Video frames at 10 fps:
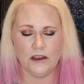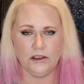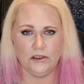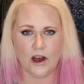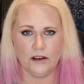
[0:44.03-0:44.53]
get
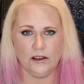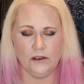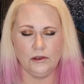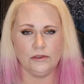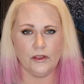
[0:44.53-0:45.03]
to talk
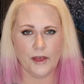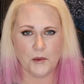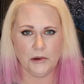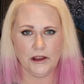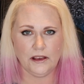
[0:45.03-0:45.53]
to
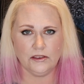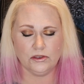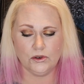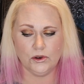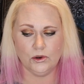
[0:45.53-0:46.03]

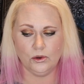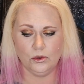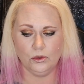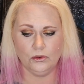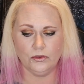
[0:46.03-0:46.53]
celebrities
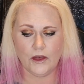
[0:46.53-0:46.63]
through